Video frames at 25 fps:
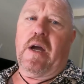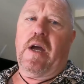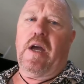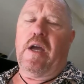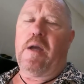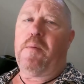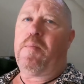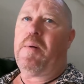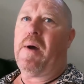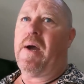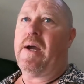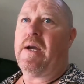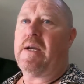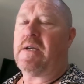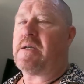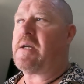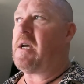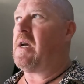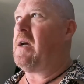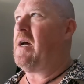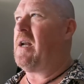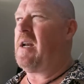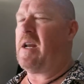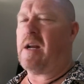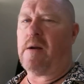He pays
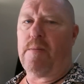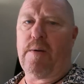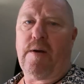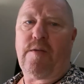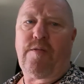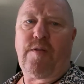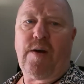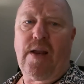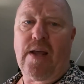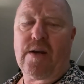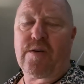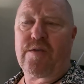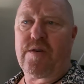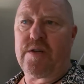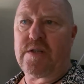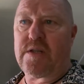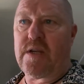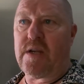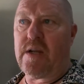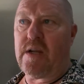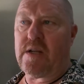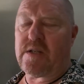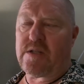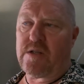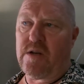a little bit for
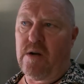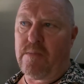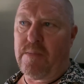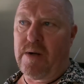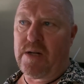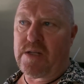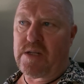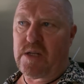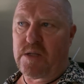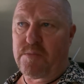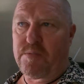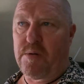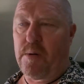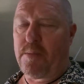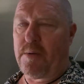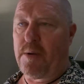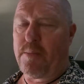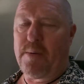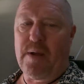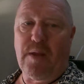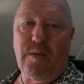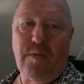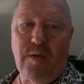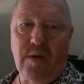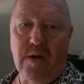electricity. It's not much, it's probably
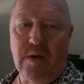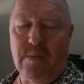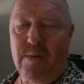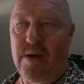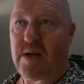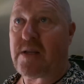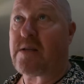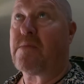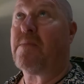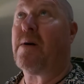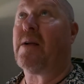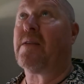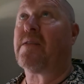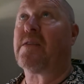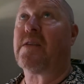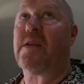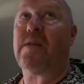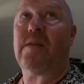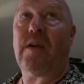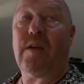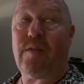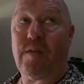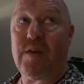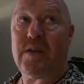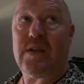about 30 bucks a month
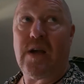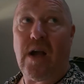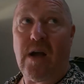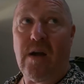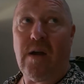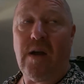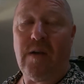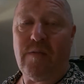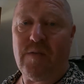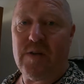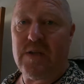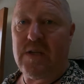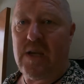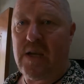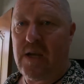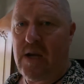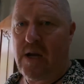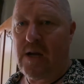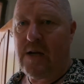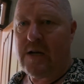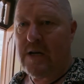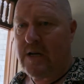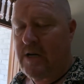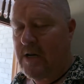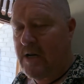if he's
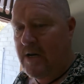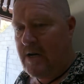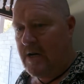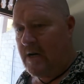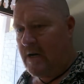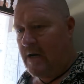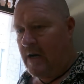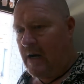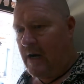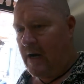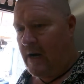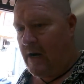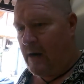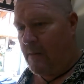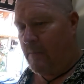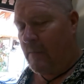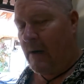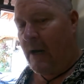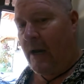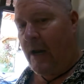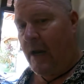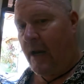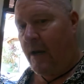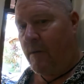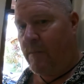here.
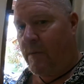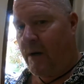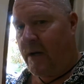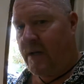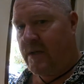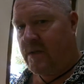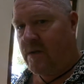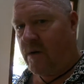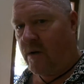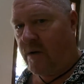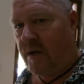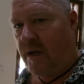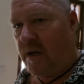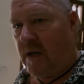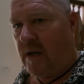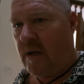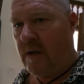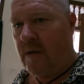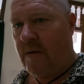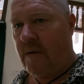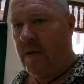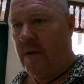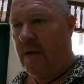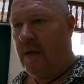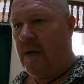And when he's not here,
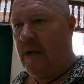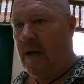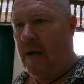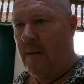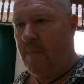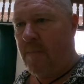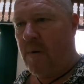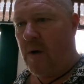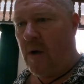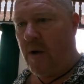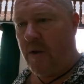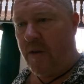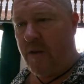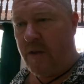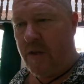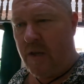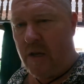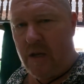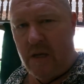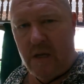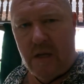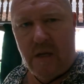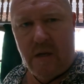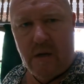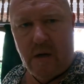I
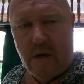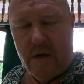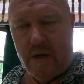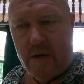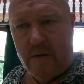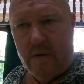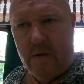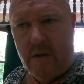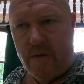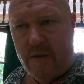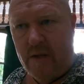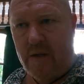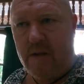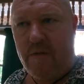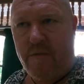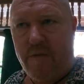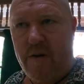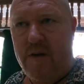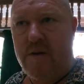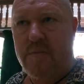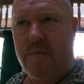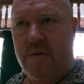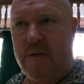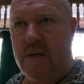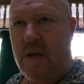think the
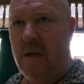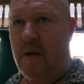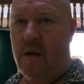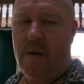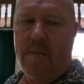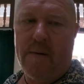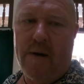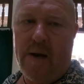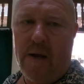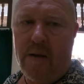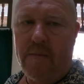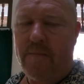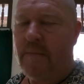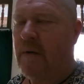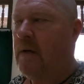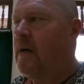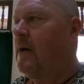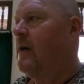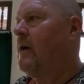fridge was there, I don't know.